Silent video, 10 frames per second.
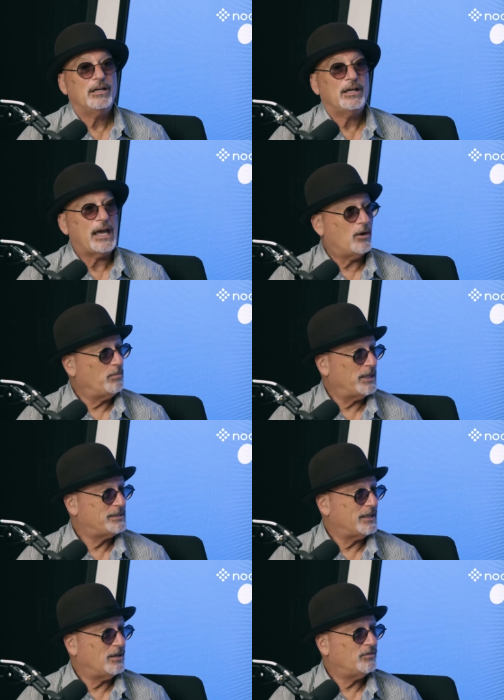help
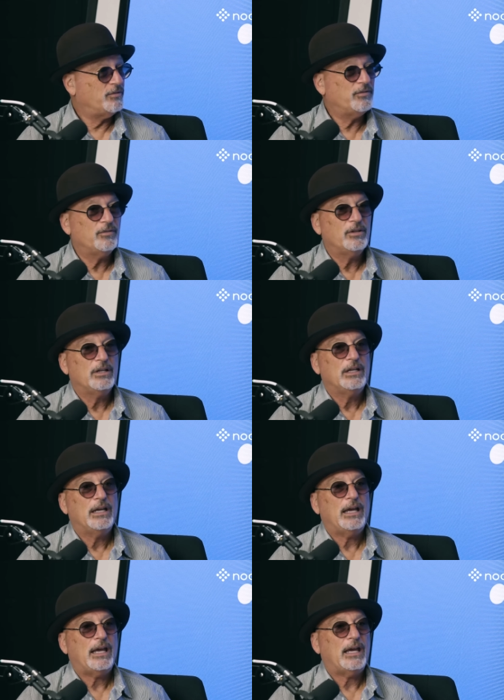myself,
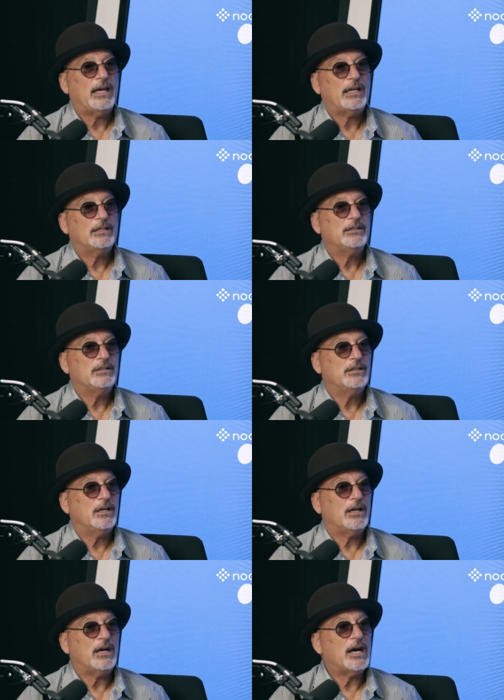and
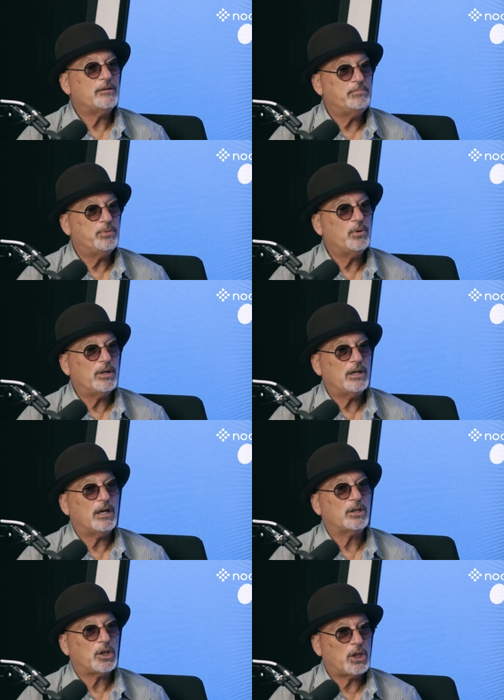I put
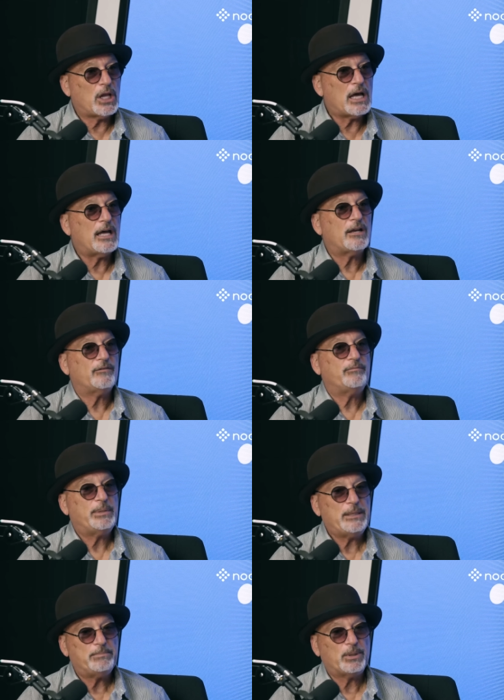a lot of
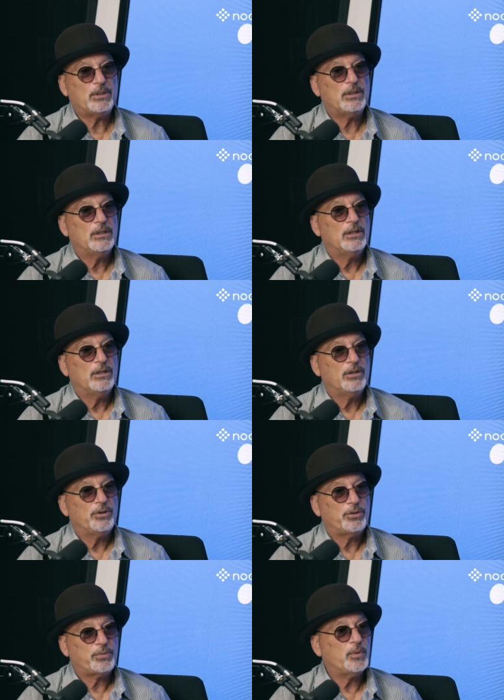people
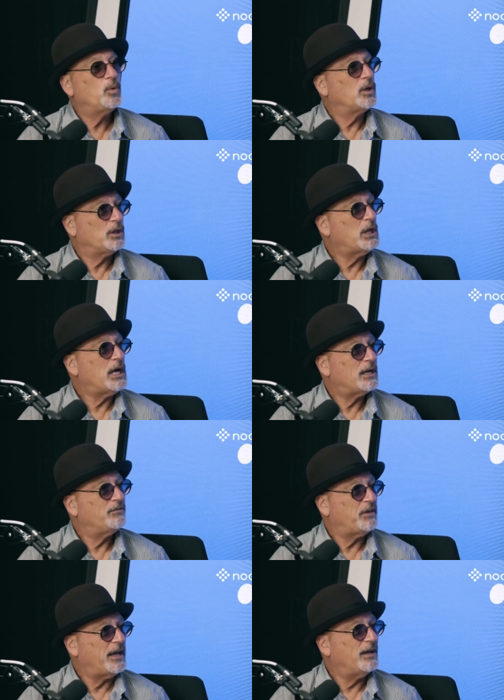through a lot
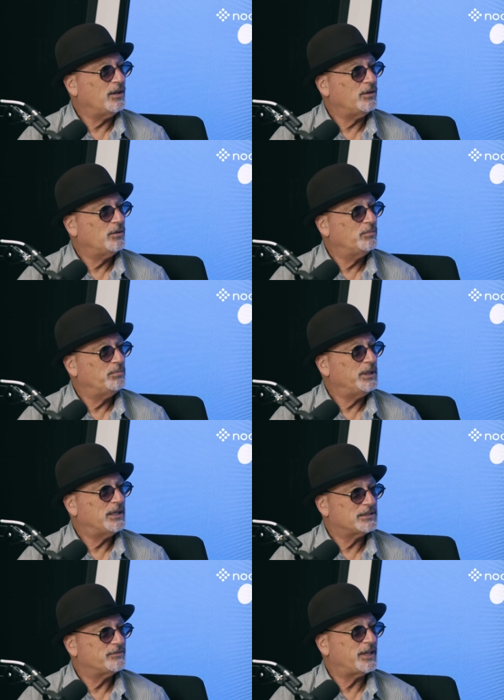of hell
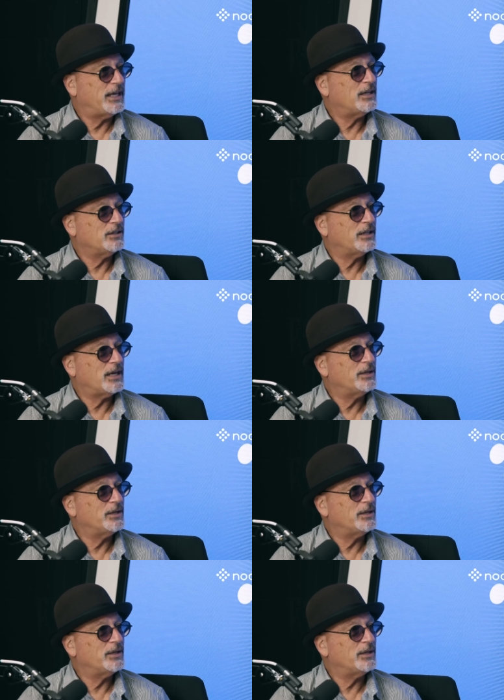because of the hell that I